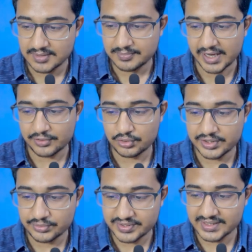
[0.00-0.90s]

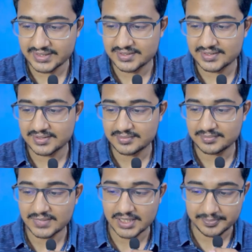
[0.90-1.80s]
Micronutrients,
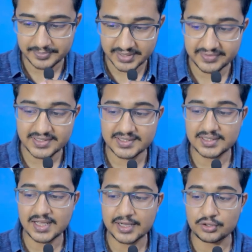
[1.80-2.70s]
uh, previous
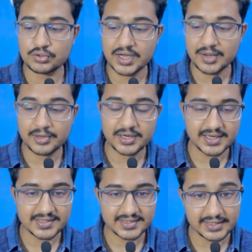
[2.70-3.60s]
year
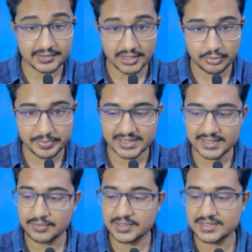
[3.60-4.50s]
acrodermatitis
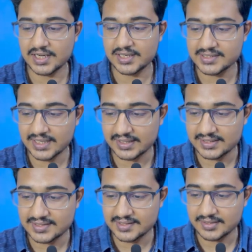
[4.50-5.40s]
enteropathica was asked and
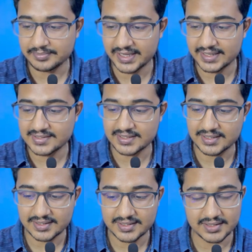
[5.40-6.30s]
this year Menkes
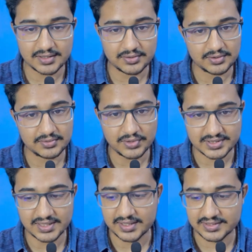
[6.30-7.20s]
kinky hair
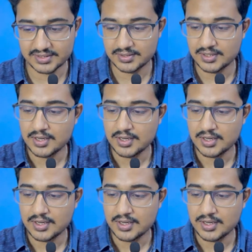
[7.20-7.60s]
was asked.